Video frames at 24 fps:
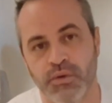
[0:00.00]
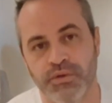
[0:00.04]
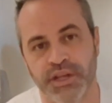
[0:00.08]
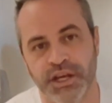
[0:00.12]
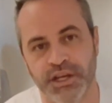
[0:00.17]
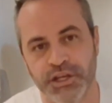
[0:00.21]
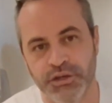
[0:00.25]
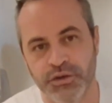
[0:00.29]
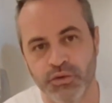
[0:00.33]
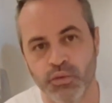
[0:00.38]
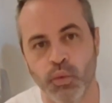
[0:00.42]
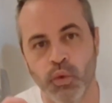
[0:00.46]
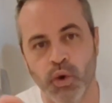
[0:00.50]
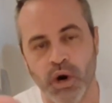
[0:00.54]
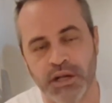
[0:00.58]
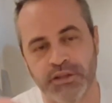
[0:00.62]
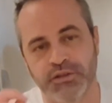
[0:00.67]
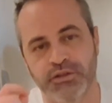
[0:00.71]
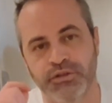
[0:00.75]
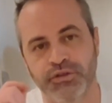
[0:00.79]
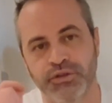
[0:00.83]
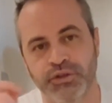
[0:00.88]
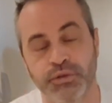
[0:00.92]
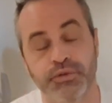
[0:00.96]
that you want
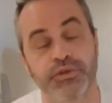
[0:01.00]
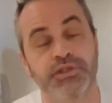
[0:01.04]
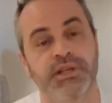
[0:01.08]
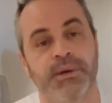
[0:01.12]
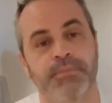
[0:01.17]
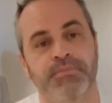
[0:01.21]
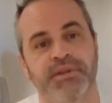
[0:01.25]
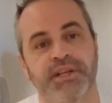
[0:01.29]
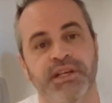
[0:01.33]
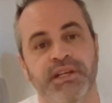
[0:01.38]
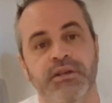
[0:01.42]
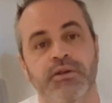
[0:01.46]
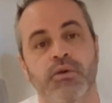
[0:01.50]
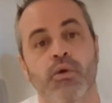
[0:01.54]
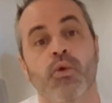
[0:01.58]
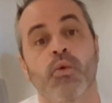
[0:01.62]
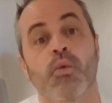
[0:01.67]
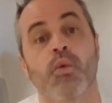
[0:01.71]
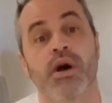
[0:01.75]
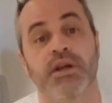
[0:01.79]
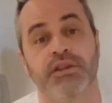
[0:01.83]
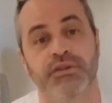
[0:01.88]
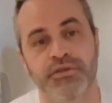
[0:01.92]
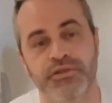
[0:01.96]
to do something or
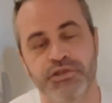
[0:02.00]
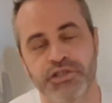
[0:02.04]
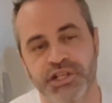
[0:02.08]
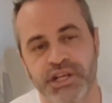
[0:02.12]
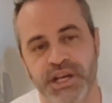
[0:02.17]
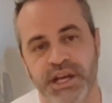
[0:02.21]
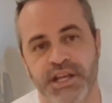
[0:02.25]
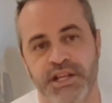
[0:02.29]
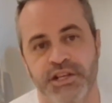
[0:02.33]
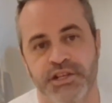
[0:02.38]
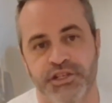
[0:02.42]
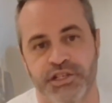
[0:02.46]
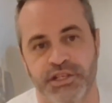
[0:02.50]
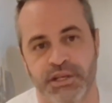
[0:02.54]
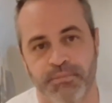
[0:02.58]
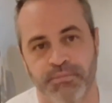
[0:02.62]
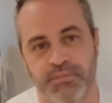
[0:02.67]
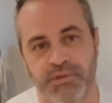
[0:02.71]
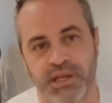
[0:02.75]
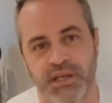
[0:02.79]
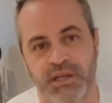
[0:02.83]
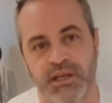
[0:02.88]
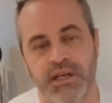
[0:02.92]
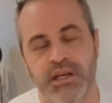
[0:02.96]
want to change
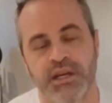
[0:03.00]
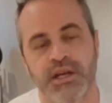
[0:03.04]
something.